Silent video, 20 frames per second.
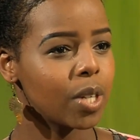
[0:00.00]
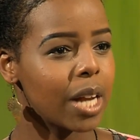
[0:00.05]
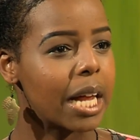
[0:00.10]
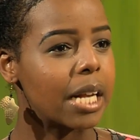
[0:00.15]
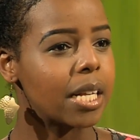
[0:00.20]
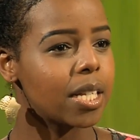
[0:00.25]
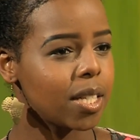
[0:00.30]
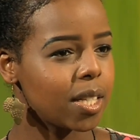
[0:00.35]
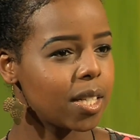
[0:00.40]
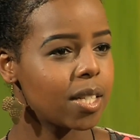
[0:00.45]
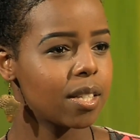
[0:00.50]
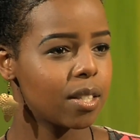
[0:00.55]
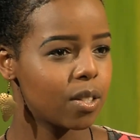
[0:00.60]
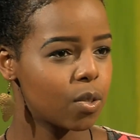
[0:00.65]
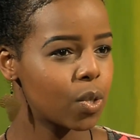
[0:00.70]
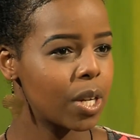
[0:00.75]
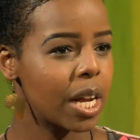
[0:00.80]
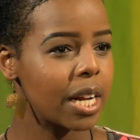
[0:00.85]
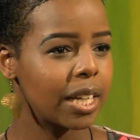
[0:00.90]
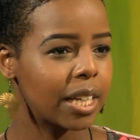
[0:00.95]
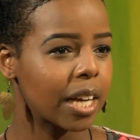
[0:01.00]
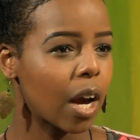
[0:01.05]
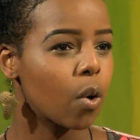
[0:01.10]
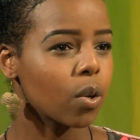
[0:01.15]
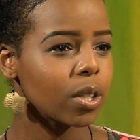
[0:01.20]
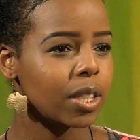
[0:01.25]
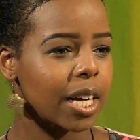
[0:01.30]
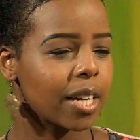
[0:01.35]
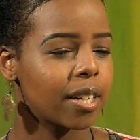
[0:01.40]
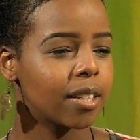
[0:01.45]
So nenn dich
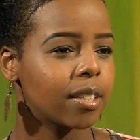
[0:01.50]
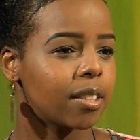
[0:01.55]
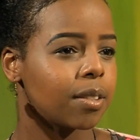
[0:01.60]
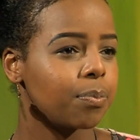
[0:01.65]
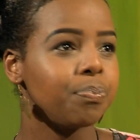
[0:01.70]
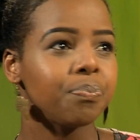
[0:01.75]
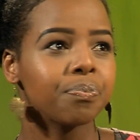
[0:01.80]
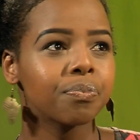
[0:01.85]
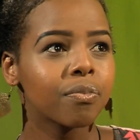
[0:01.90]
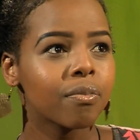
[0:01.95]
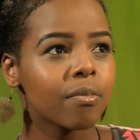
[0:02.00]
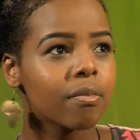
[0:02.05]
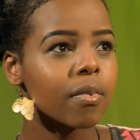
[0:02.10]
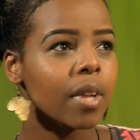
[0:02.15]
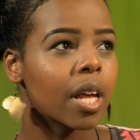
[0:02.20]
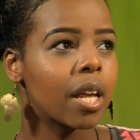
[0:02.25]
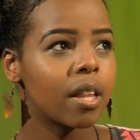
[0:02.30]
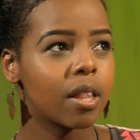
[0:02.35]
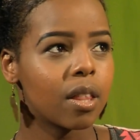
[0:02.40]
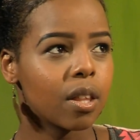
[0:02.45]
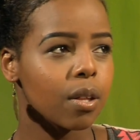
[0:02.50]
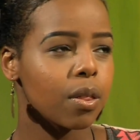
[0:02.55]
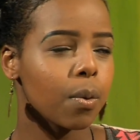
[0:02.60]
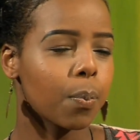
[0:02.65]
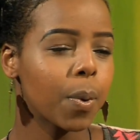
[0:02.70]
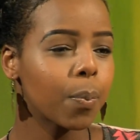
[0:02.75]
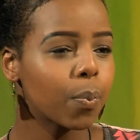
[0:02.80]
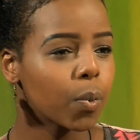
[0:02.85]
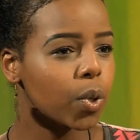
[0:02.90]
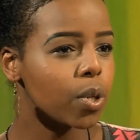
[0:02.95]
auch deine, the
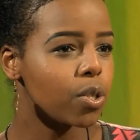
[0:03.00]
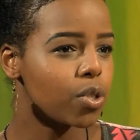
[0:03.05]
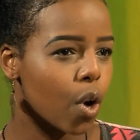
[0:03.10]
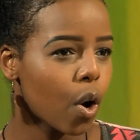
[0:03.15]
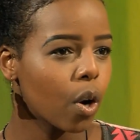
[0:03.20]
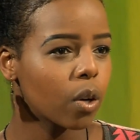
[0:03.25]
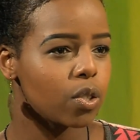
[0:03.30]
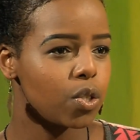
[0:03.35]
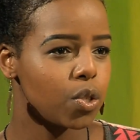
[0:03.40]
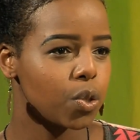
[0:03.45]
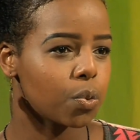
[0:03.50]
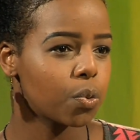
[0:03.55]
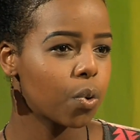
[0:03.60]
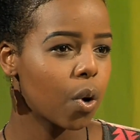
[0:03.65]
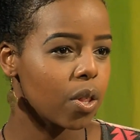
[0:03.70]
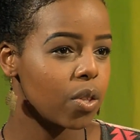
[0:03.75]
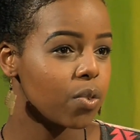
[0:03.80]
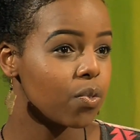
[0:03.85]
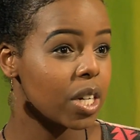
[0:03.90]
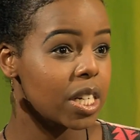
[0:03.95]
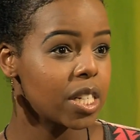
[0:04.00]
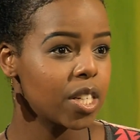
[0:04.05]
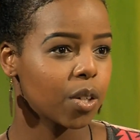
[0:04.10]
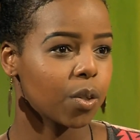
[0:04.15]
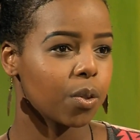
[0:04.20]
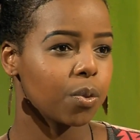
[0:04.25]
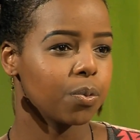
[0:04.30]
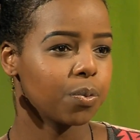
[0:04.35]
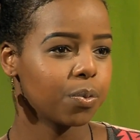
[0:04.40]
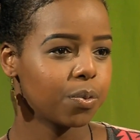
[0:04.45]
people you talk to on the
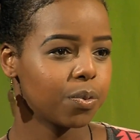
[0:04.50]
radio.